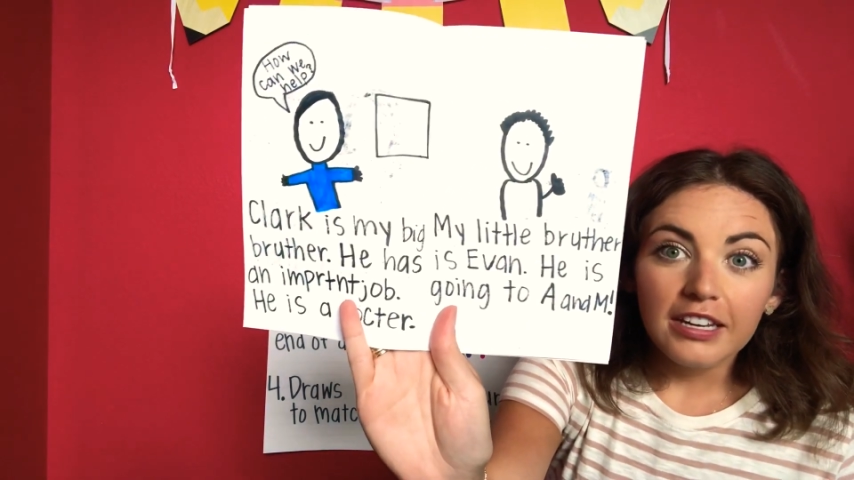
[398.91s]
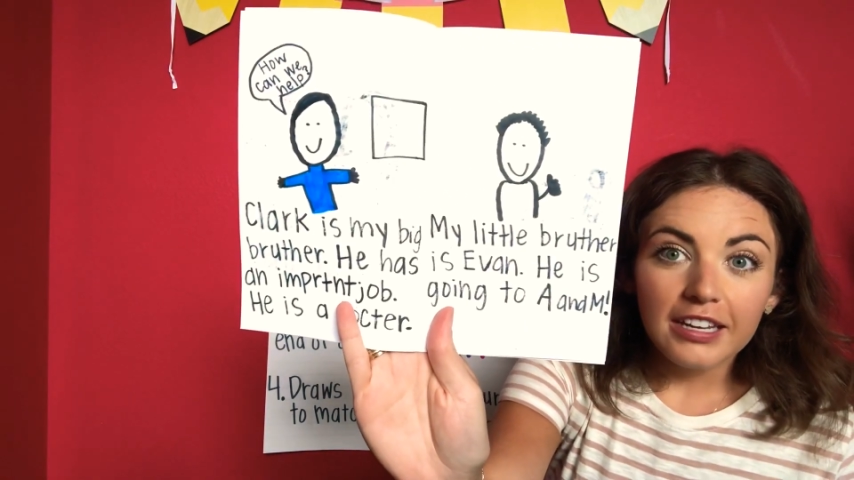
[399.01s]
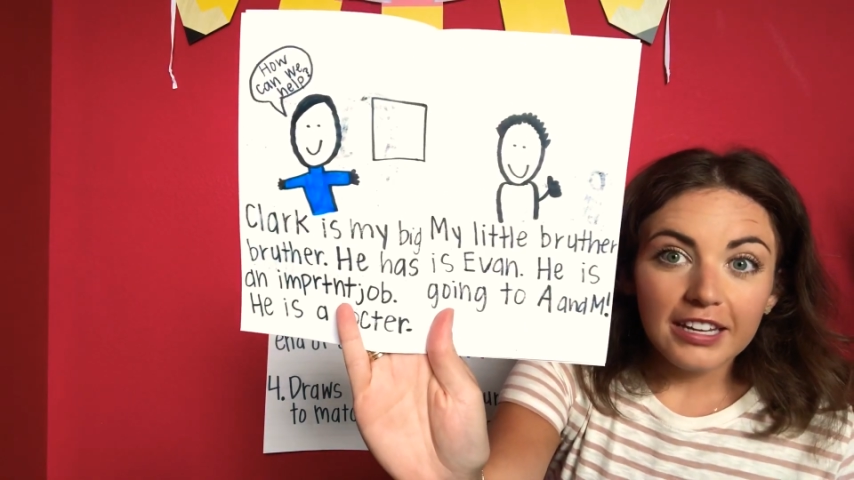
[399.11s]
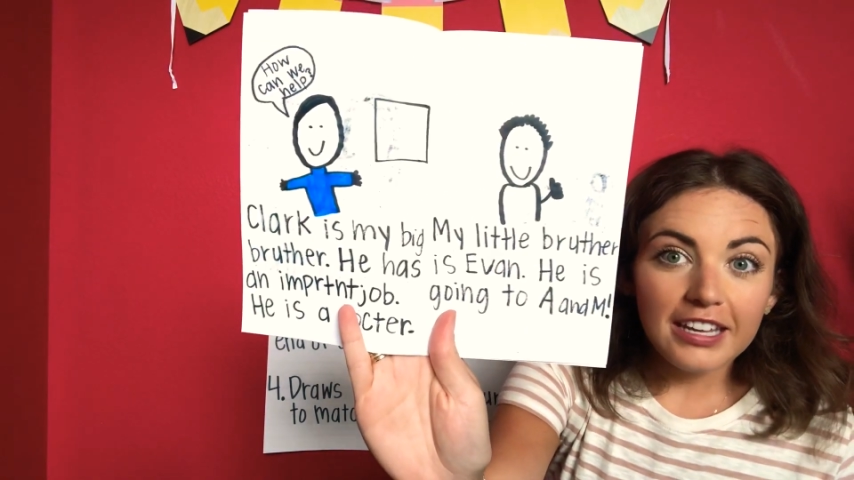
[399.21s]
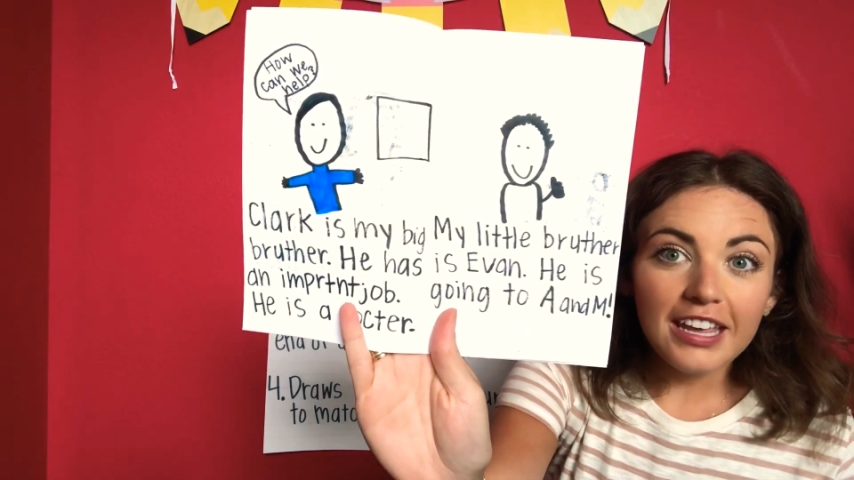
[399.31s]

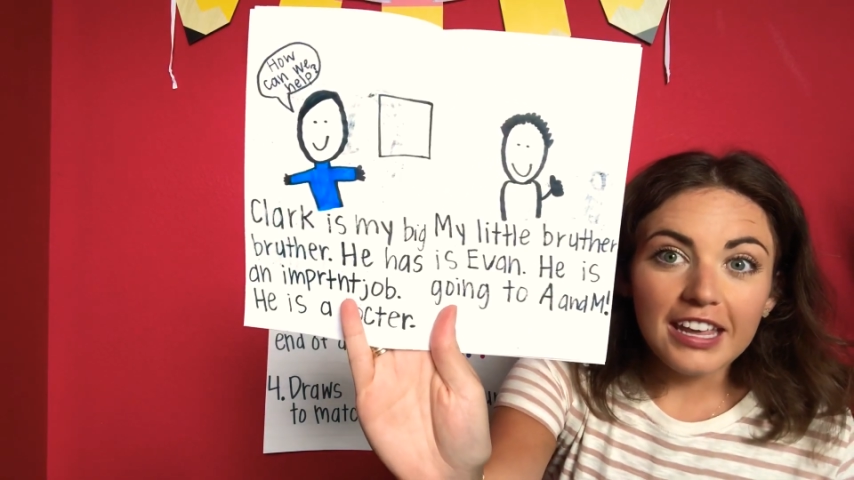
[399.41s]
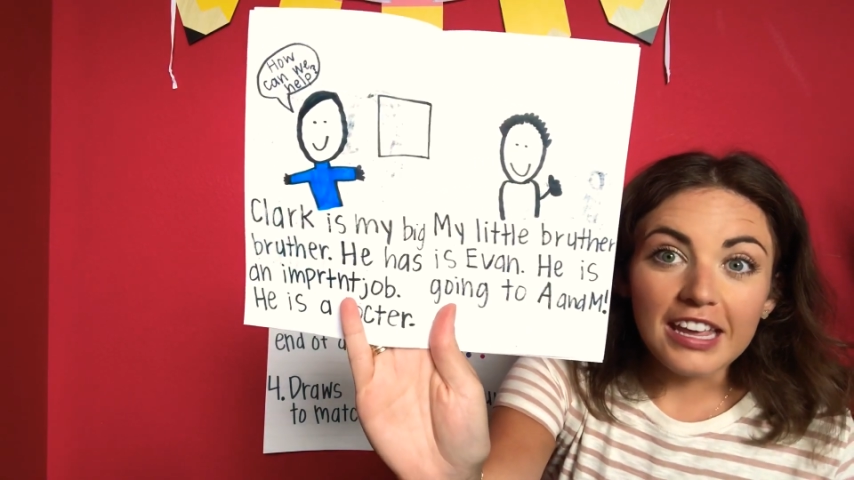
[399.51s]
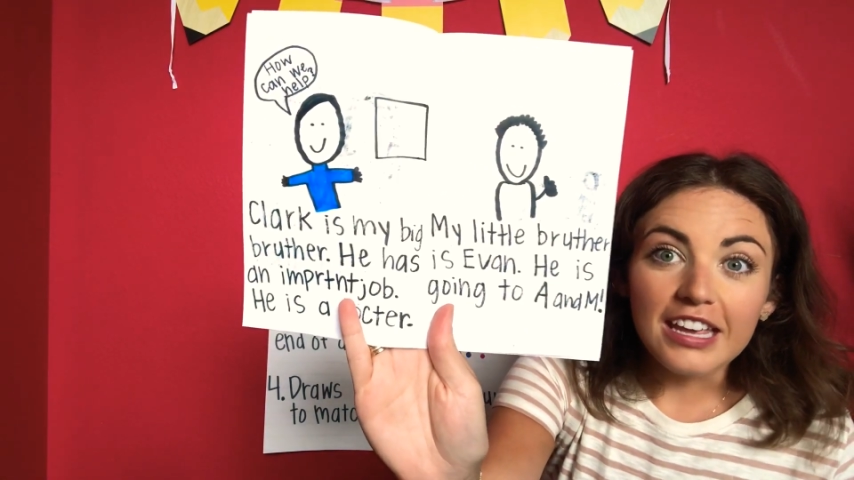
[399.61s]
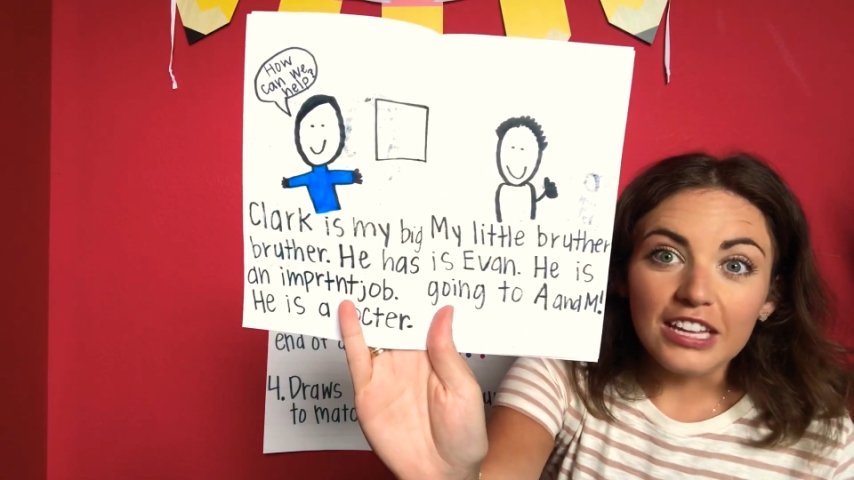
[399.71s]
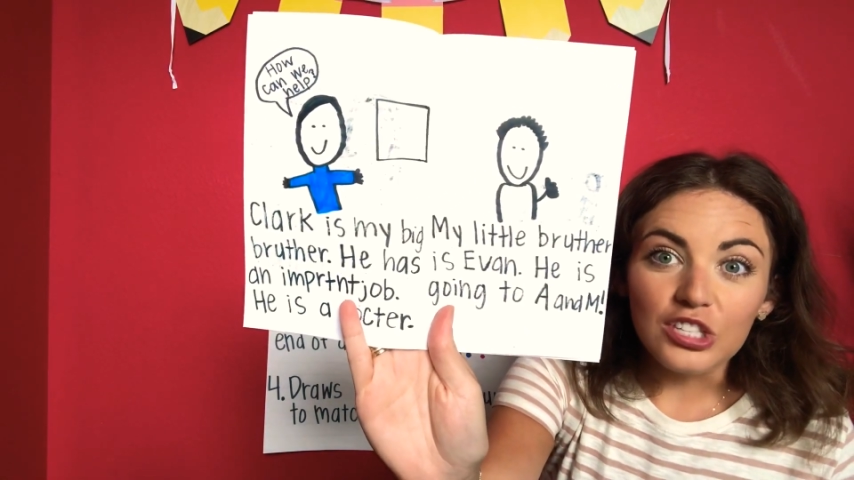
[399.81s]

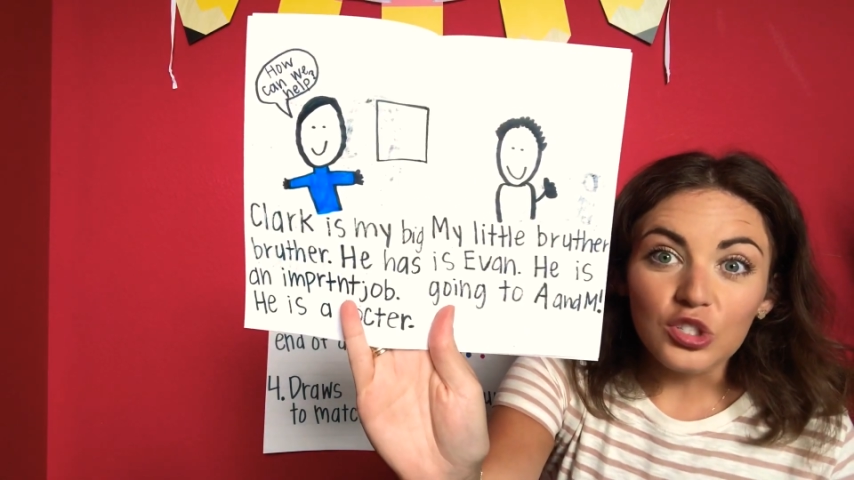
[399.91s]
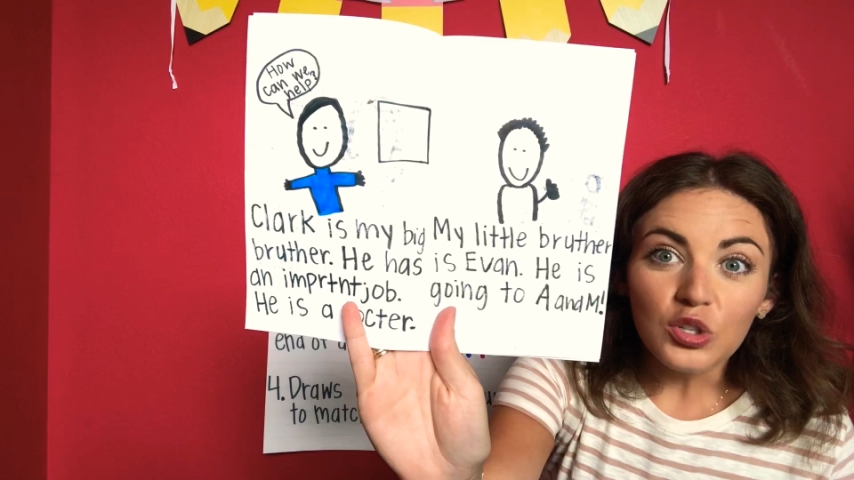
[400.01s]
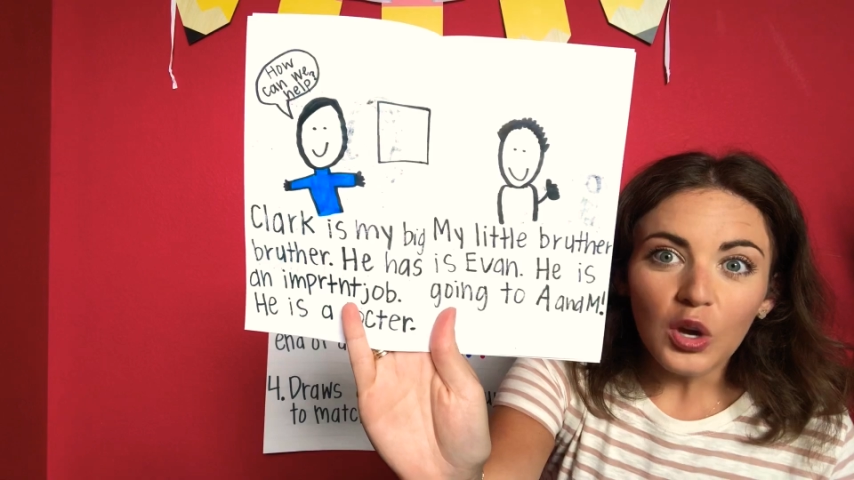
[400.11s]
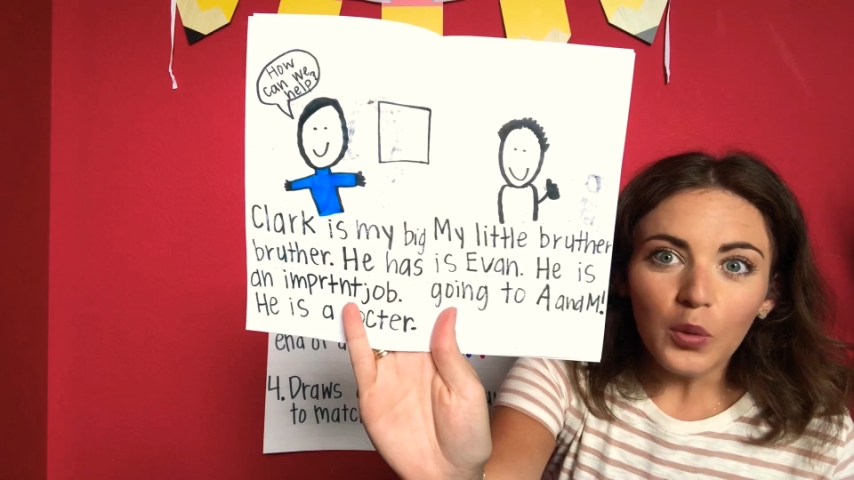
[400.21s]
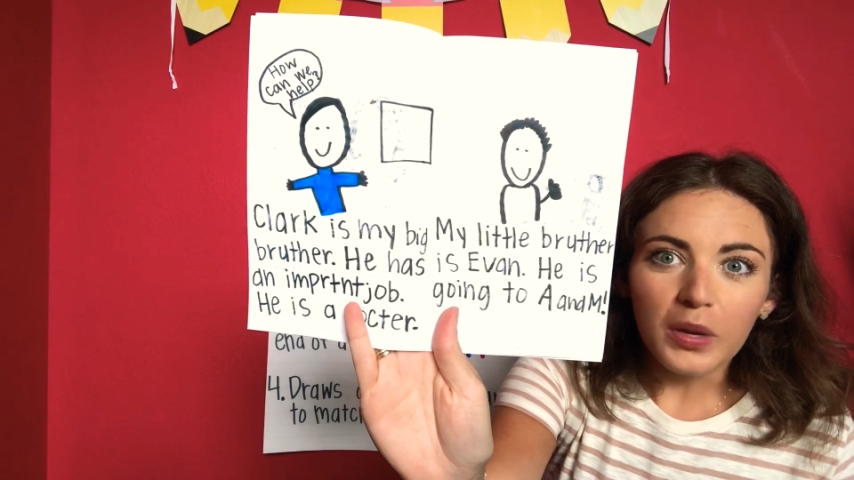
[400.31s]
He is
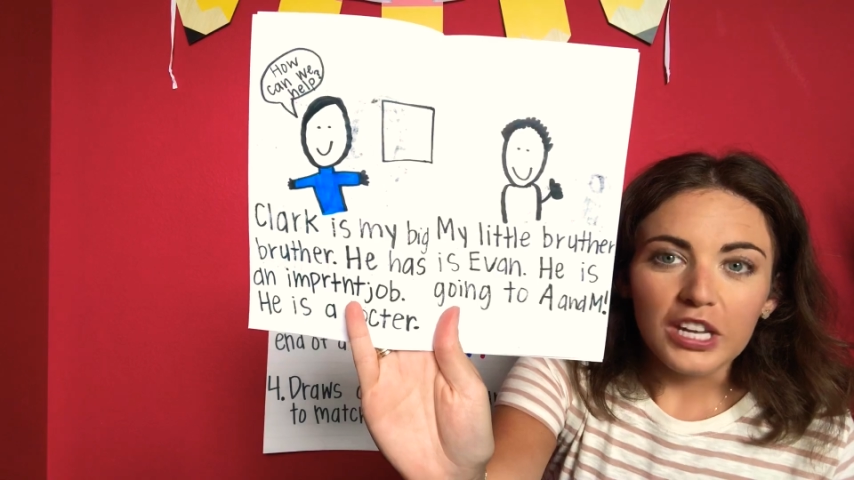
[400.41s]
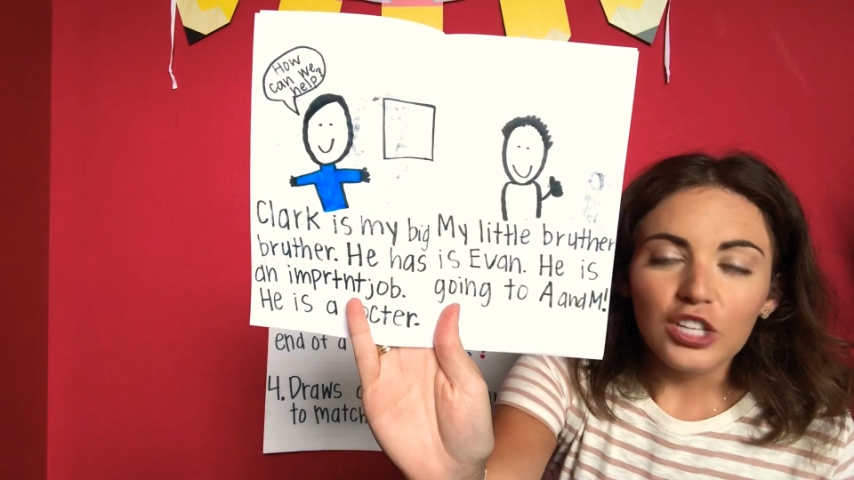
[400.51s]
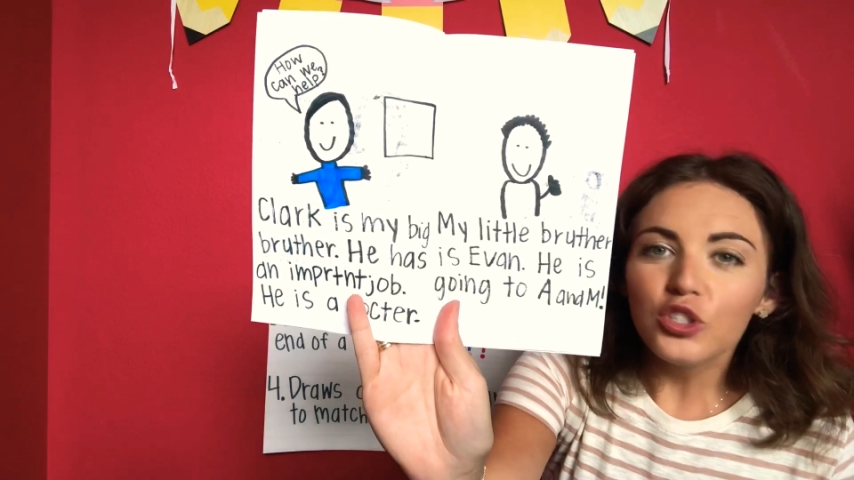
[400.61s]
going